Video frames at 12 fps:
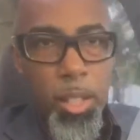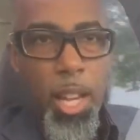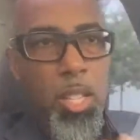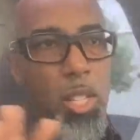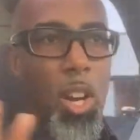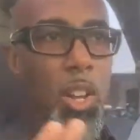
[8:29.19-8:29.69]

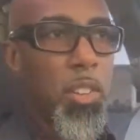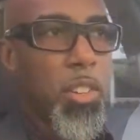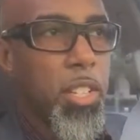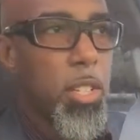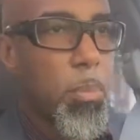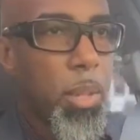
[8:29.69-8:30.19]
That's all you
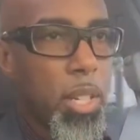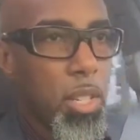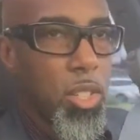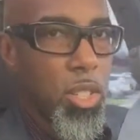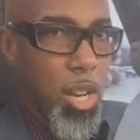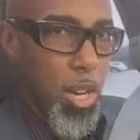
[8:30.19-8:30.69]
need to be
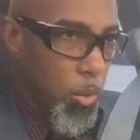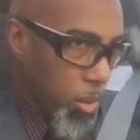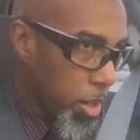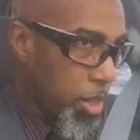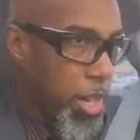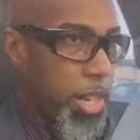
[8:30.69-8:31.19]
concerned with.